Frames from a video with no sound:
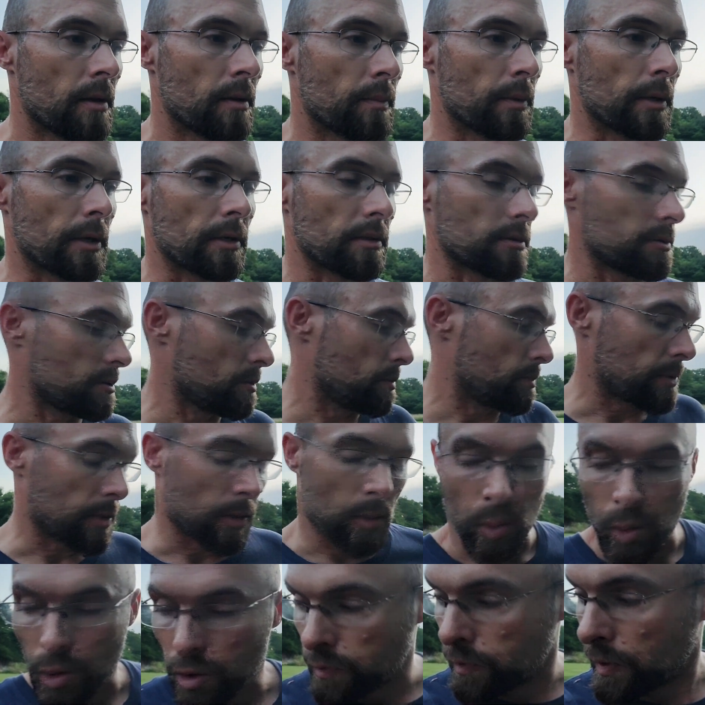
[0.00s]
But
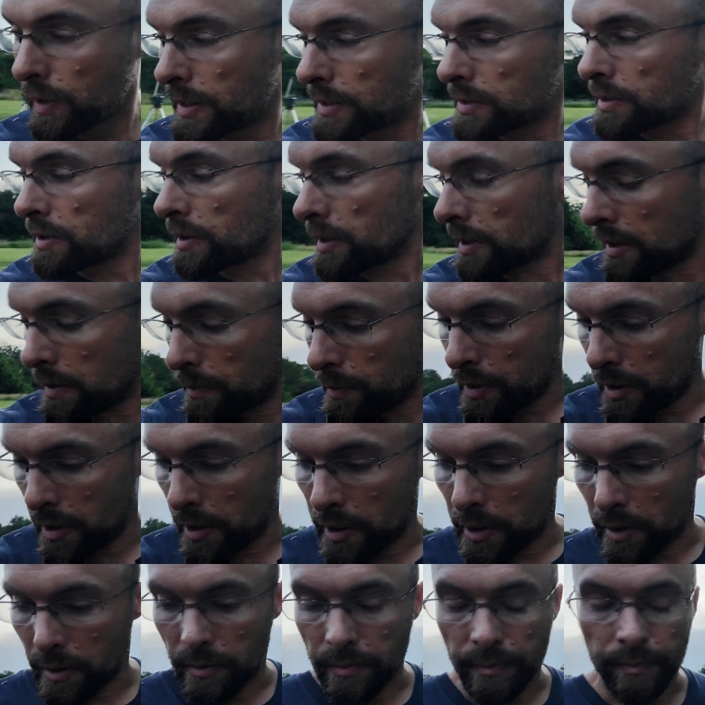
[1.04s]
horsefly is going to get me
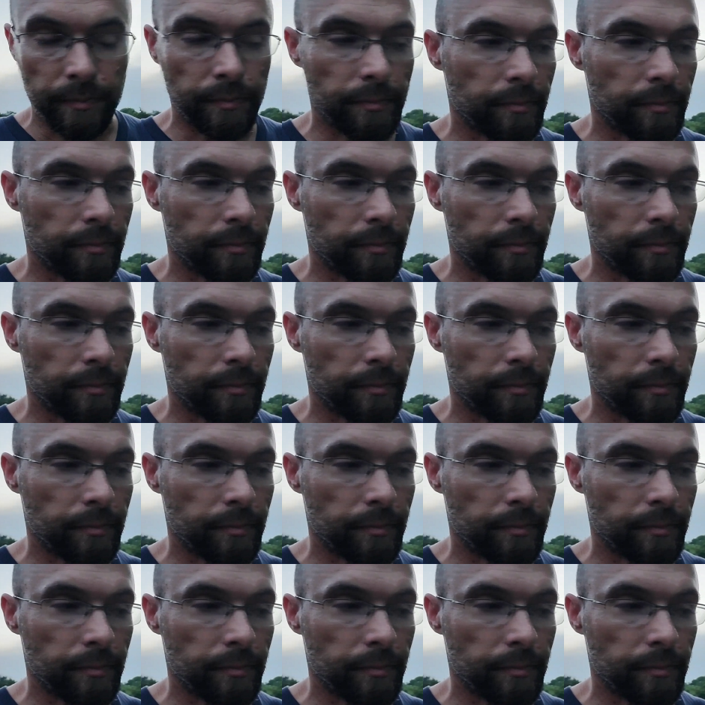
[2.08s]
now.